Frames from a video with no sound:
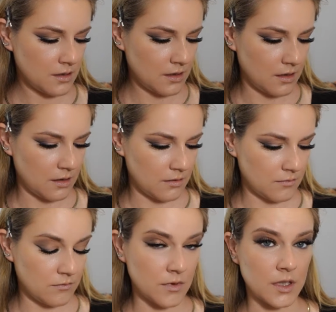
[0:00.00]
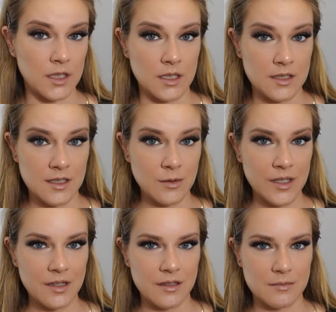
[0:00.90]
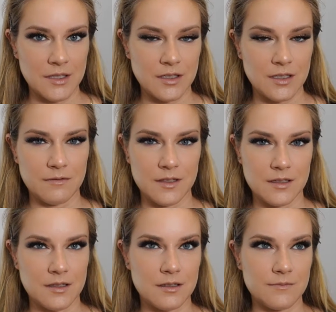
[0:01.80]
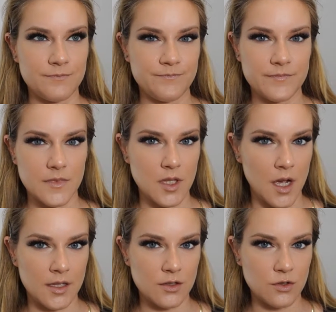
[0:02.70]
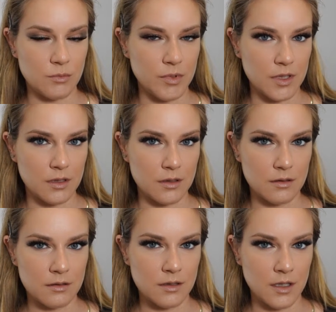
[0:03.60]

really easy with, especially if it's not super